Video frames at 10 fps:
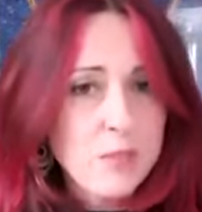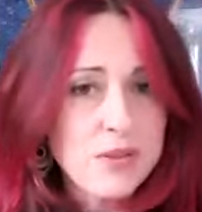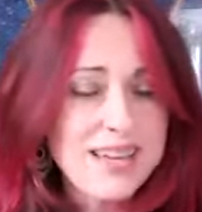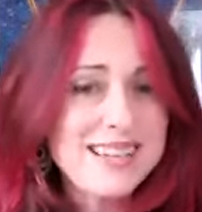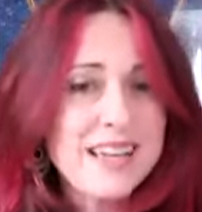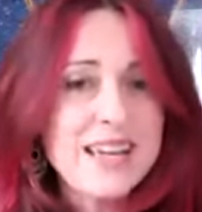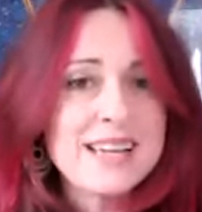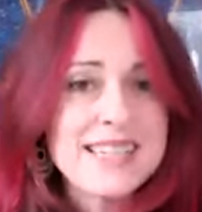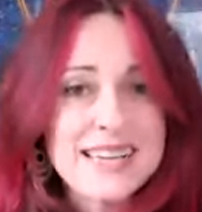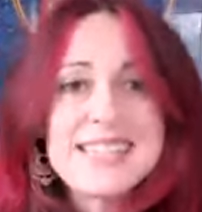But then
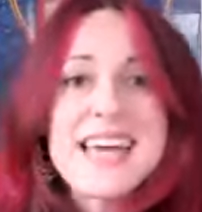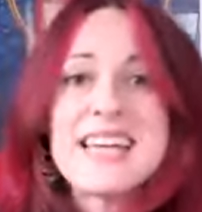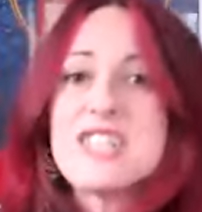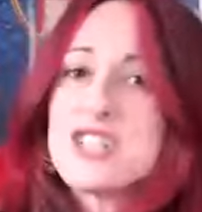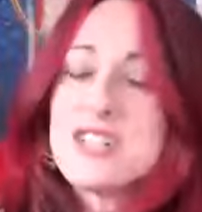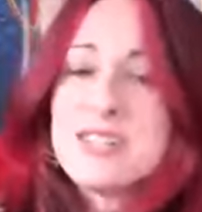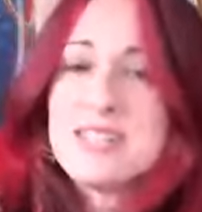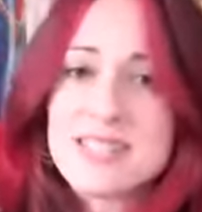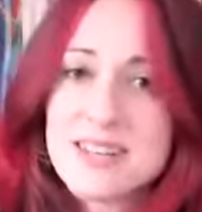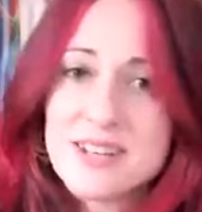dictation
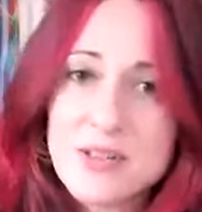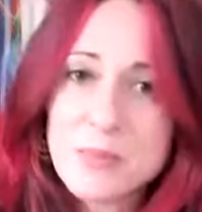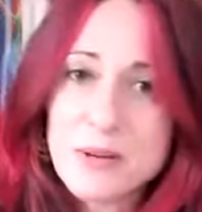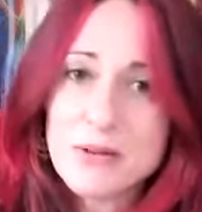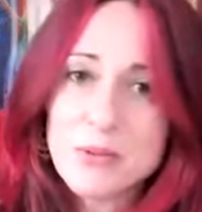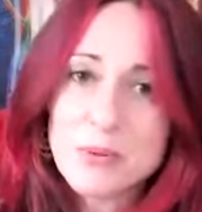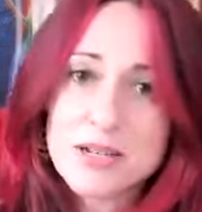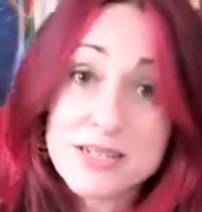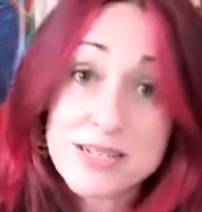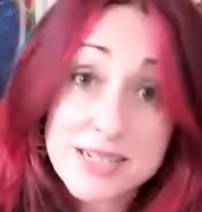is another play on the
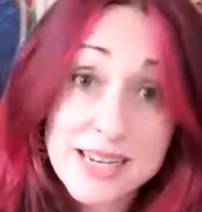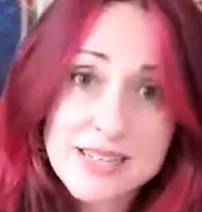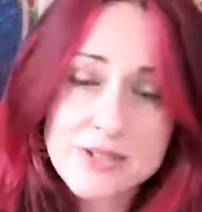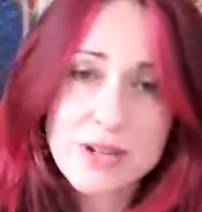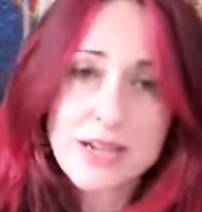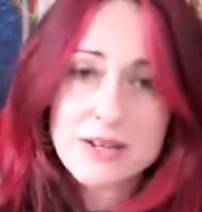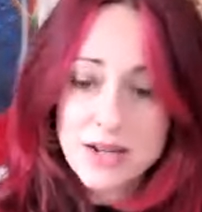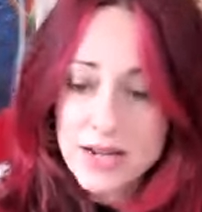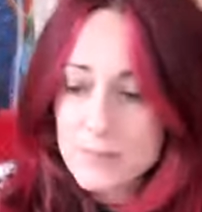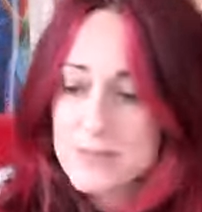word dictator, right?
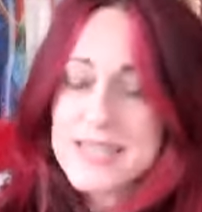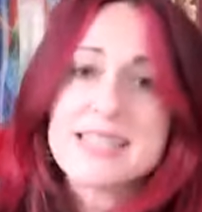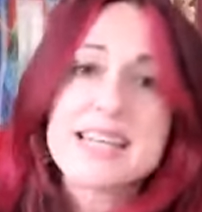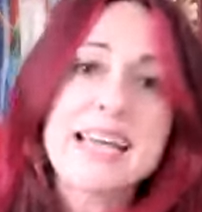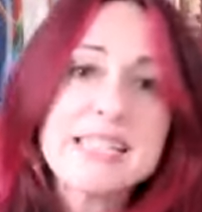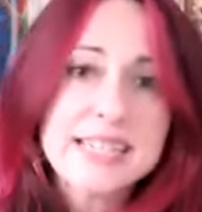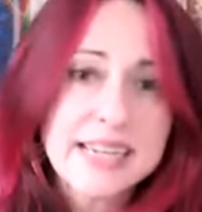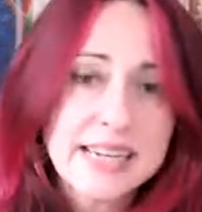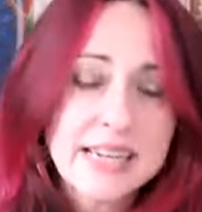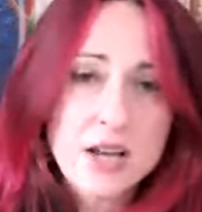I am
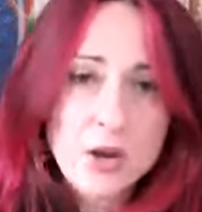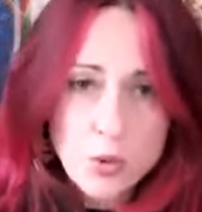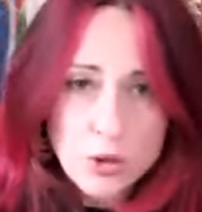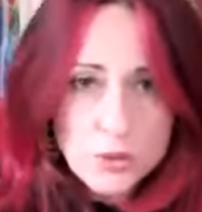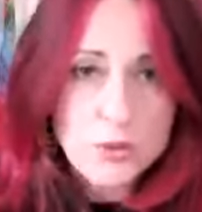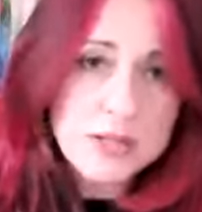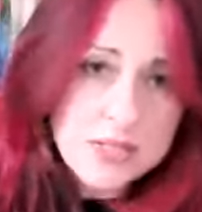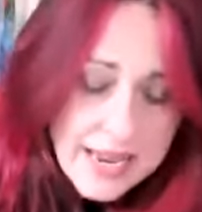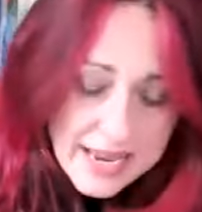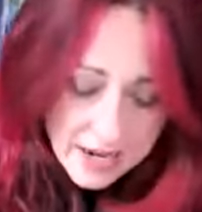dictating what you are
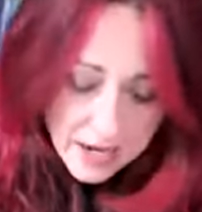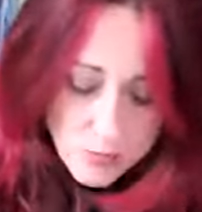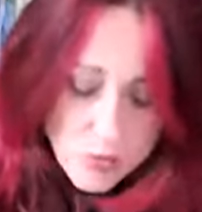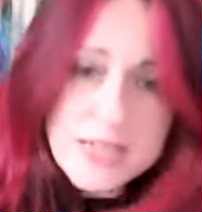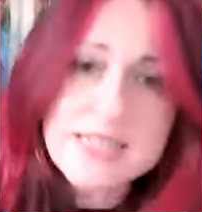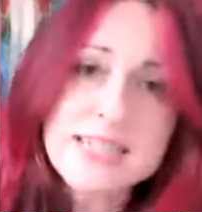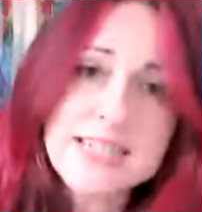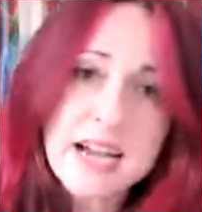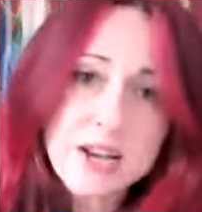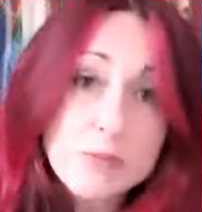saying. I'm writing
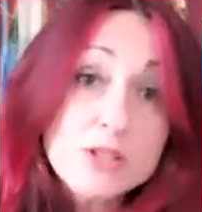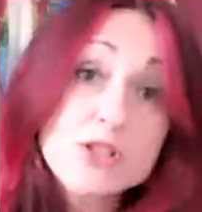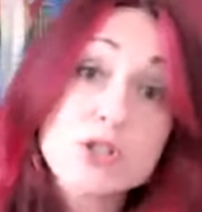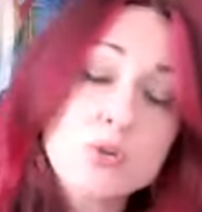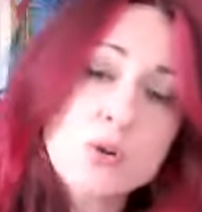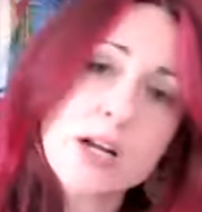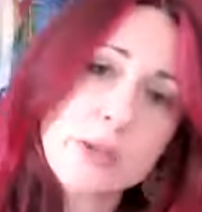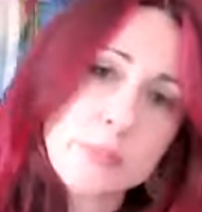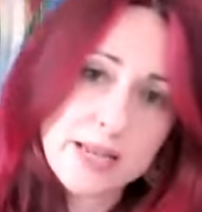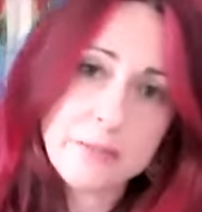down. I'm
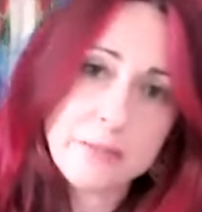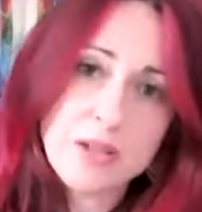scribing.